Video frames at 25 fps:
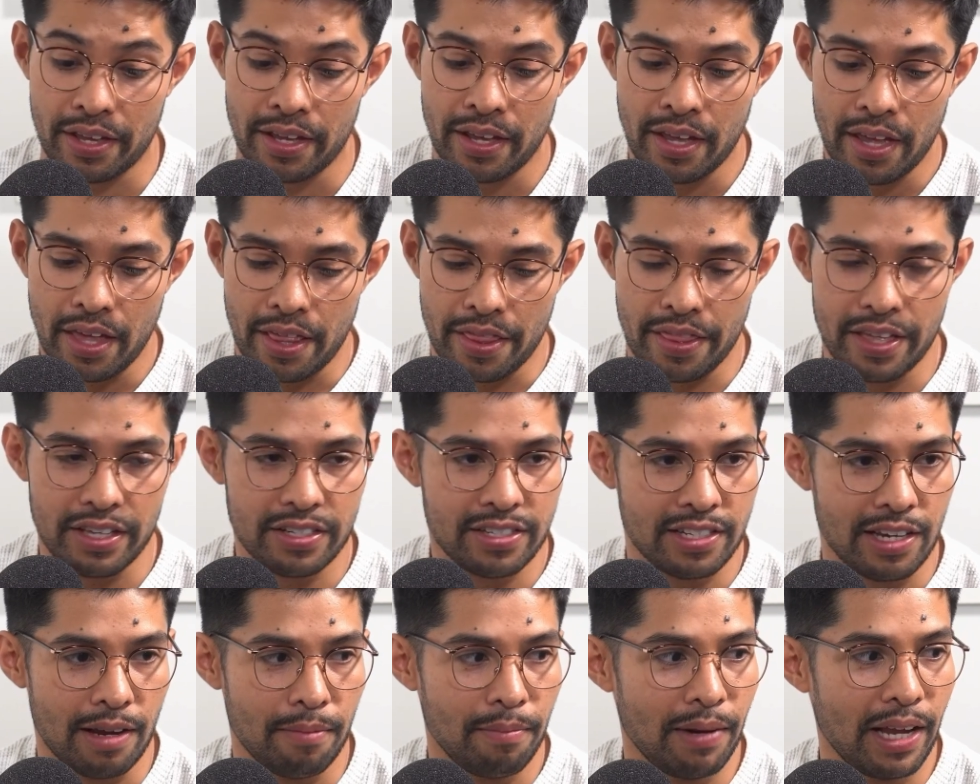And there's
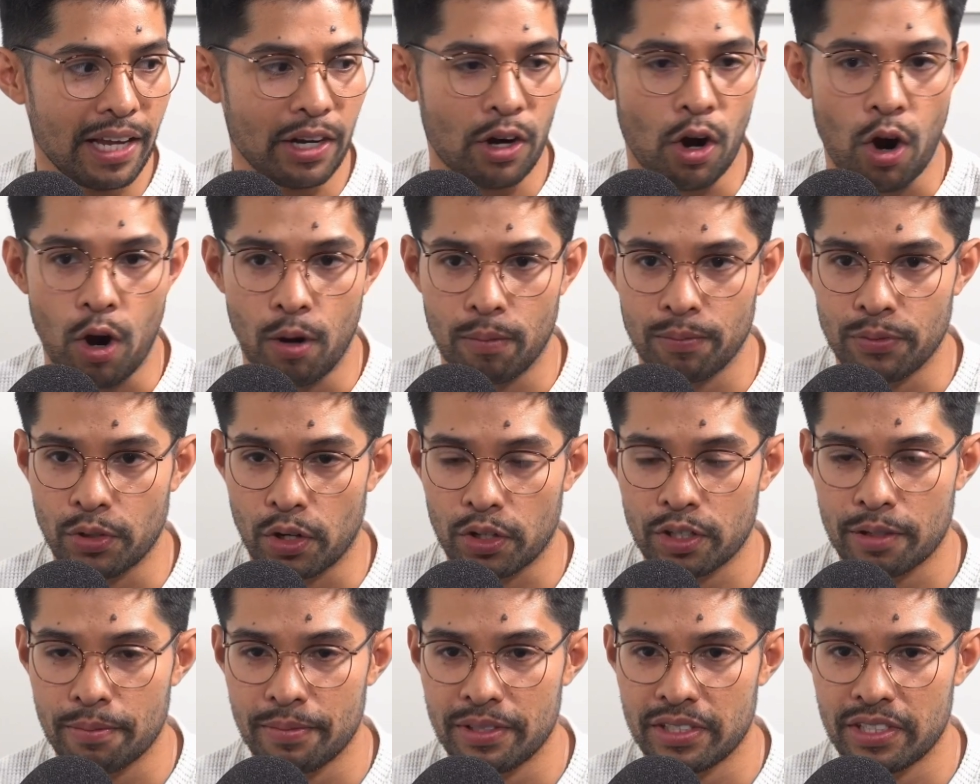some like home
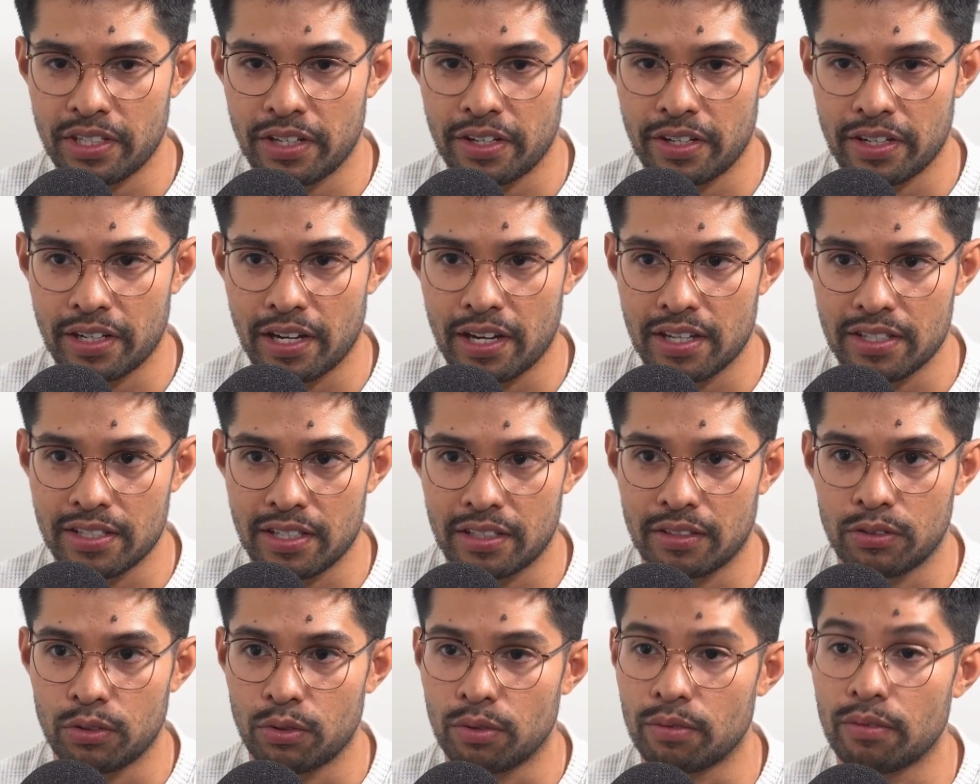documentary guys
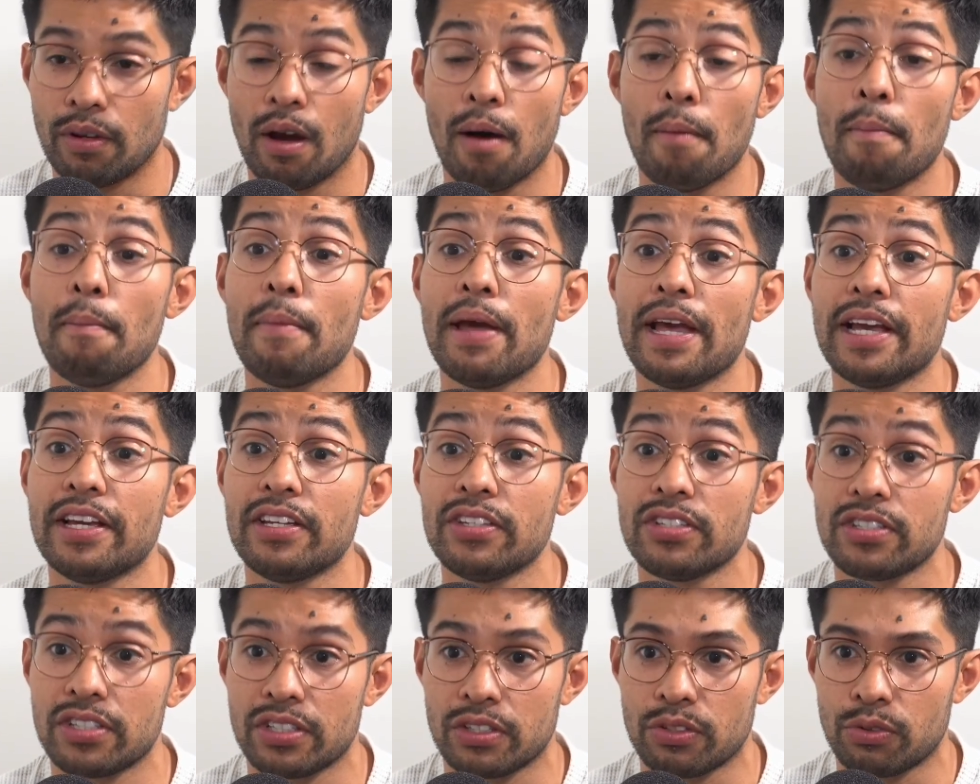that do
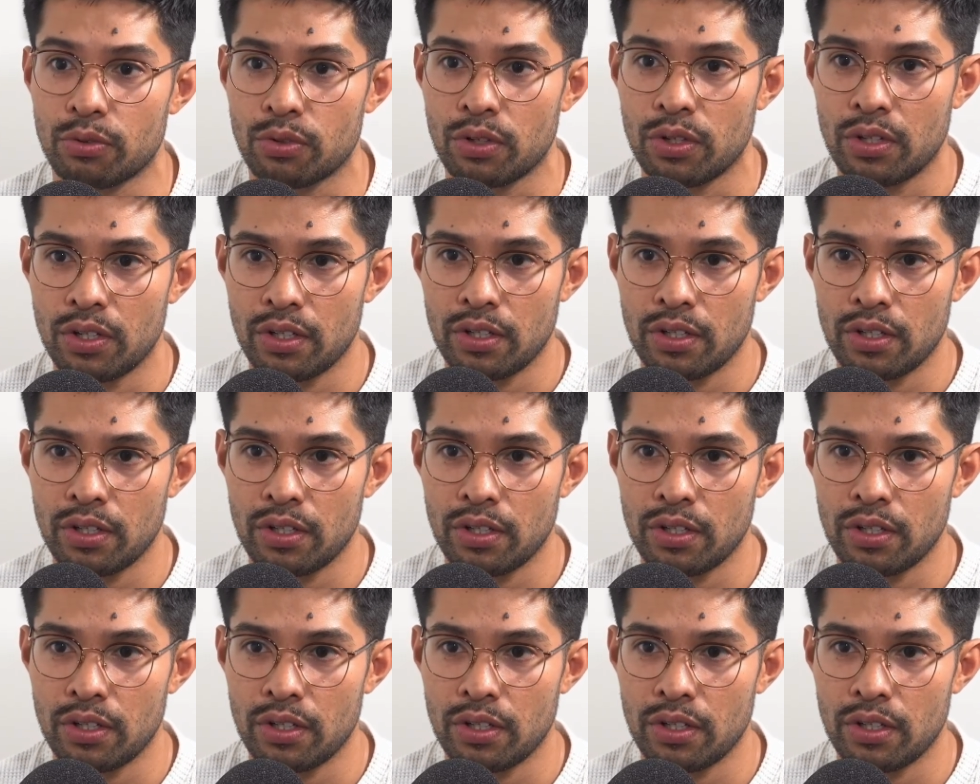amazing.